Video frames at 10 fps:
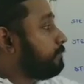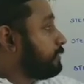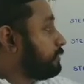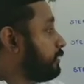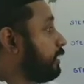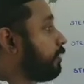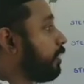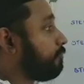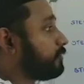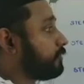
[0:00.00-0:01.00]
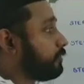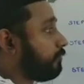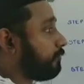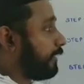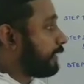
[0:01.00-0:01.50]
which is the coefficient
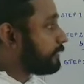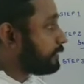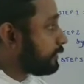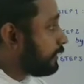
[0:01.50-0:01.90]
of x.